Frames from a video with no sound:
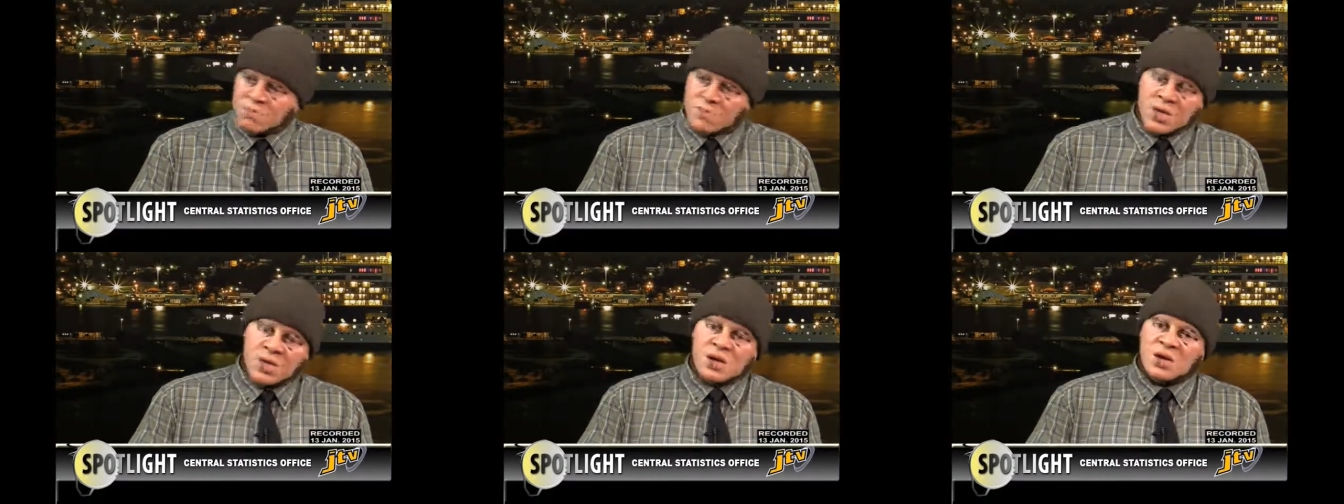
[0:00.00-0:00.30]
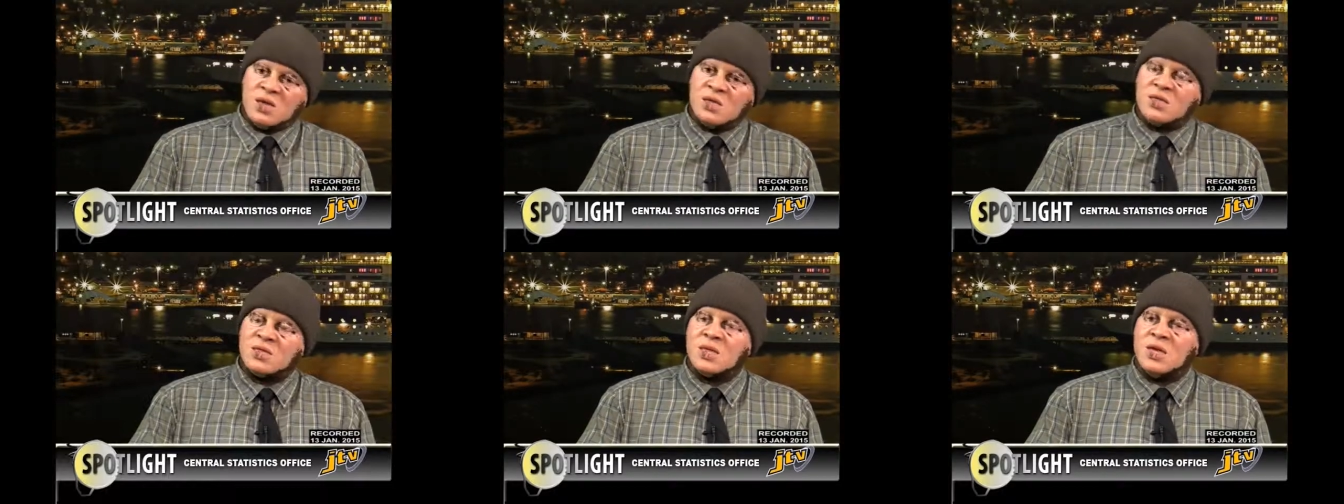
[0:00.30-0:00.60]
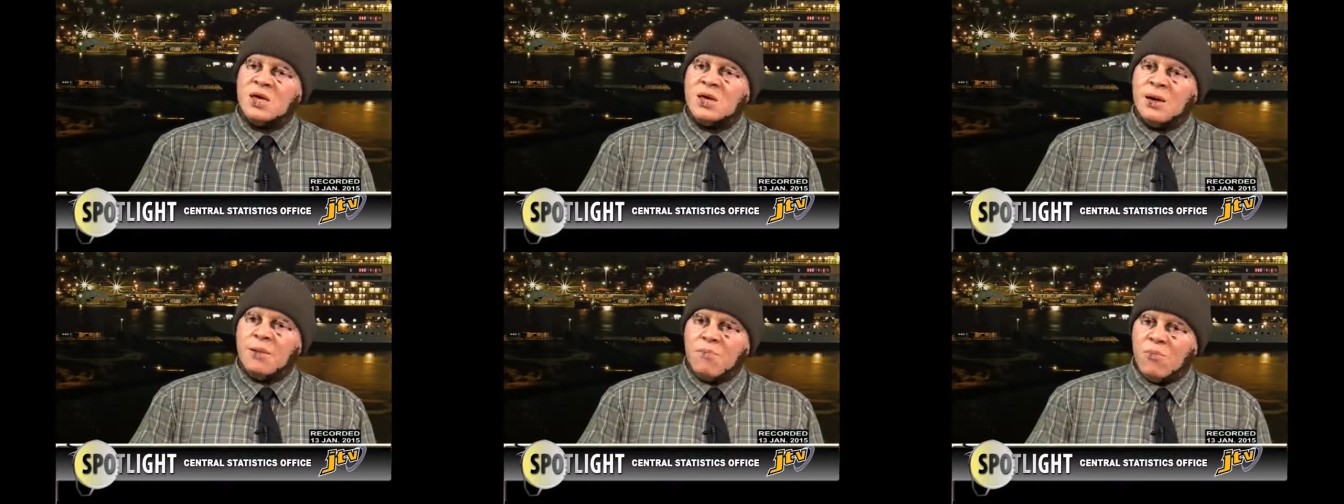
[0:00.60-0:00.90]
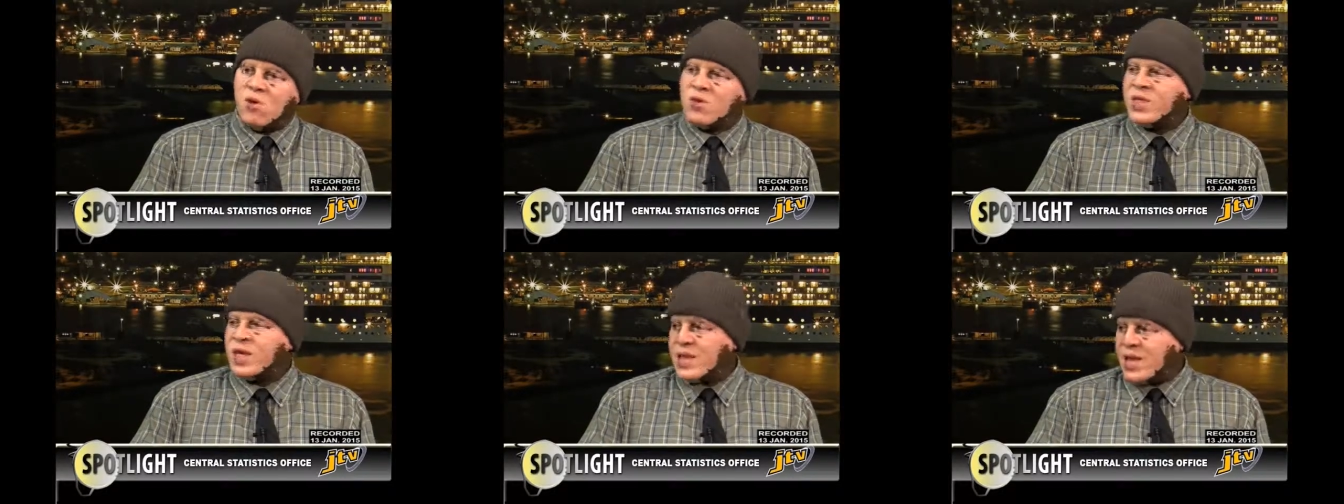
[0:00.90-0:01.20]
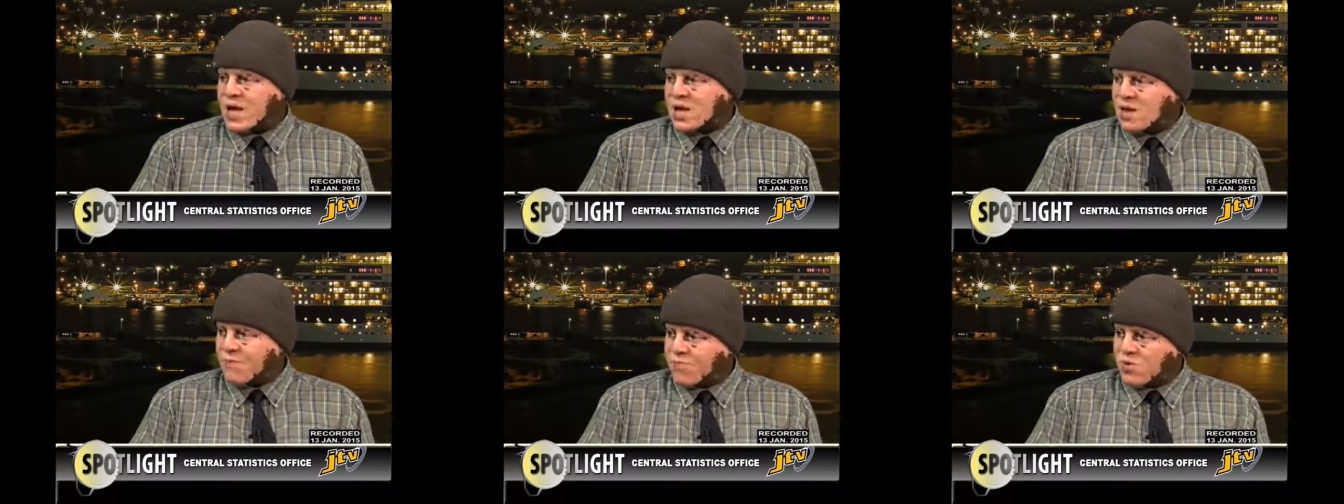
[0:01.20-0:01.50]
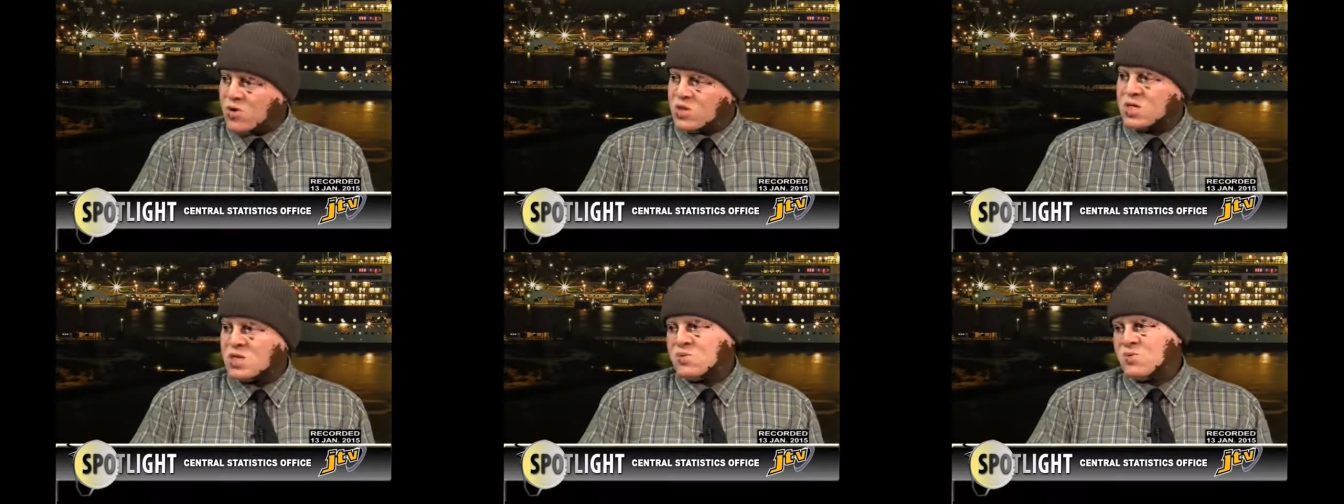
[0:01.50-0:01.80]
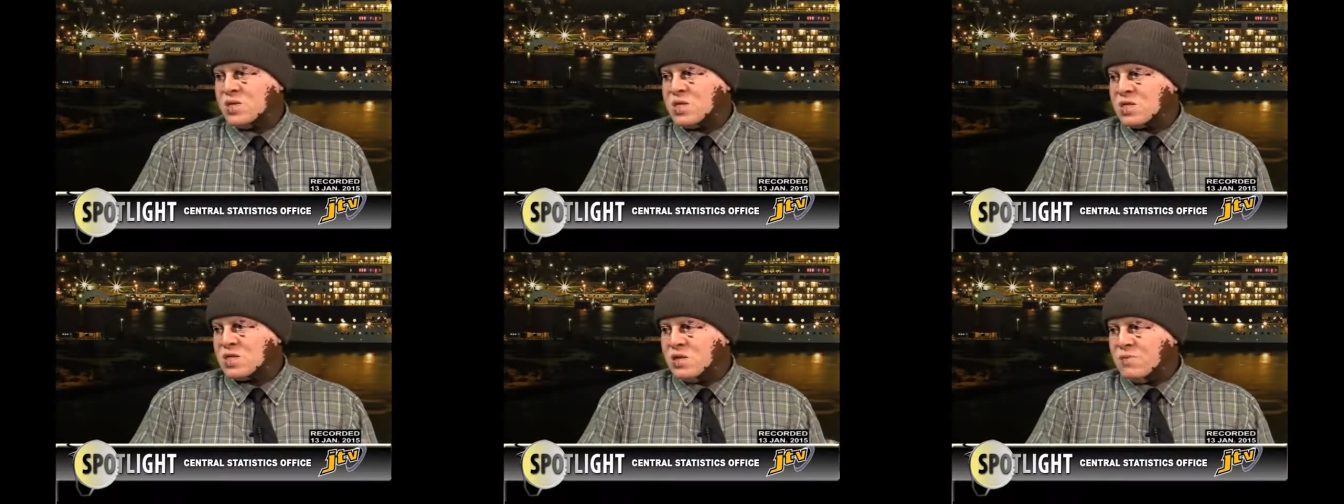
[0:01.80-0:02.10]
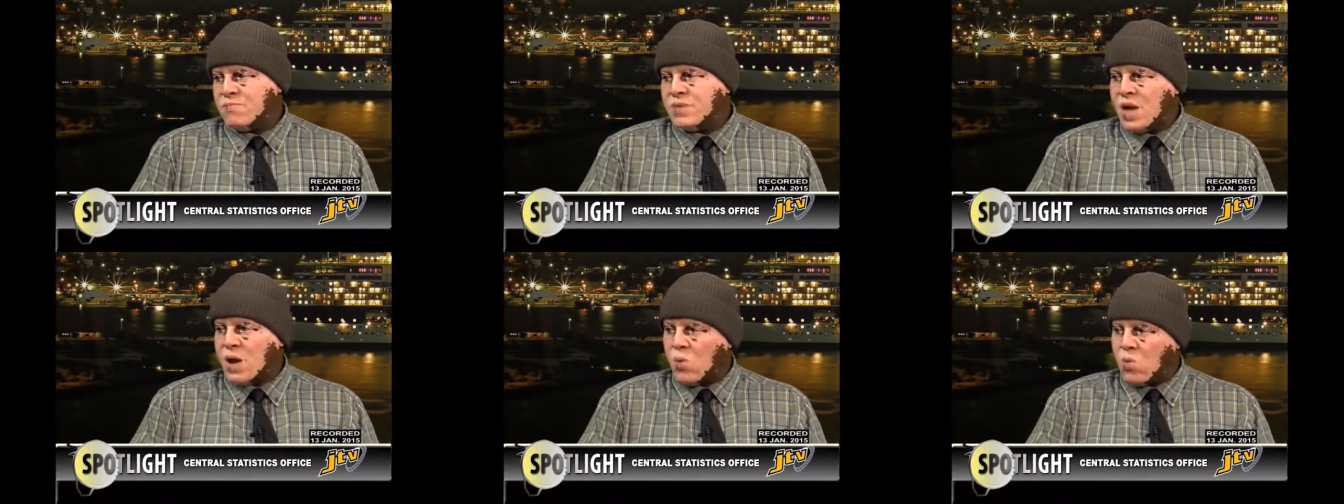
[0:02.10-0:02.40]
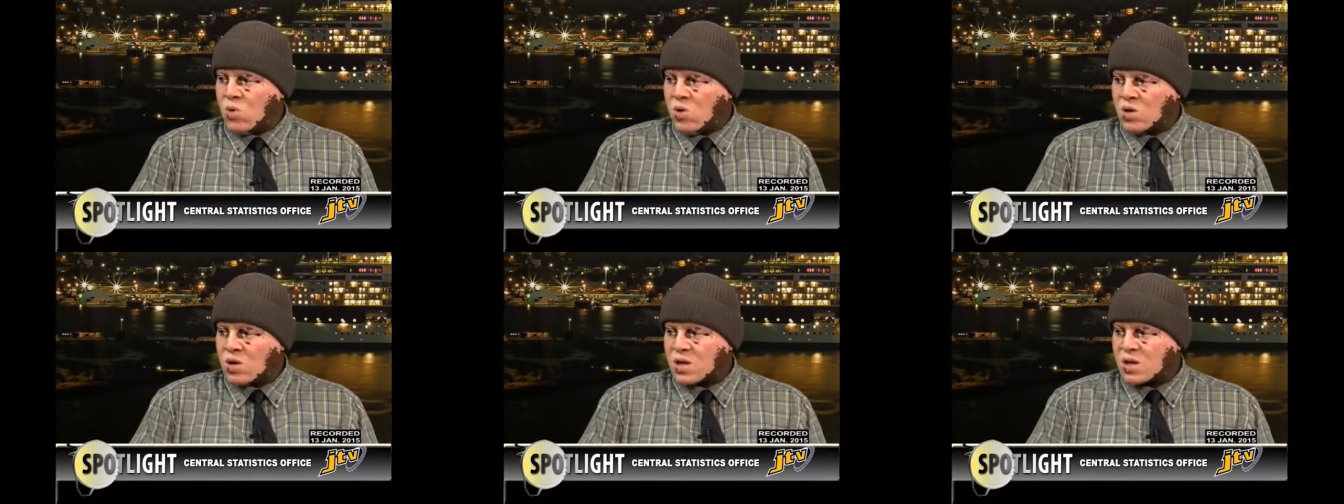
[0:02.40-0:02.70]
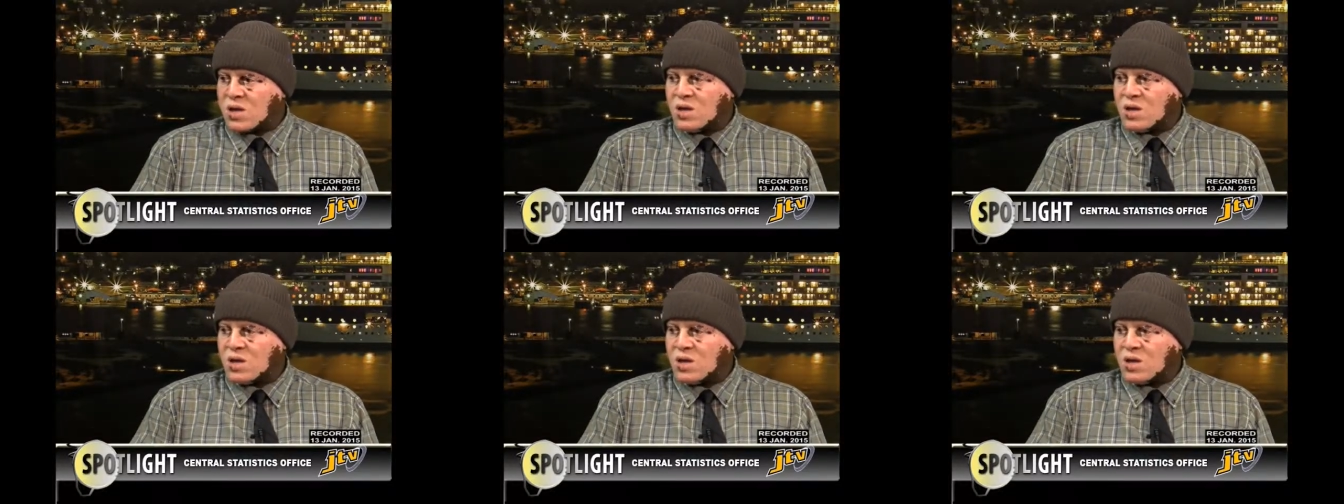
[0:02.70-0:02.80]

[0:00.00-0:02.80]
because more than likely persons will still be at work,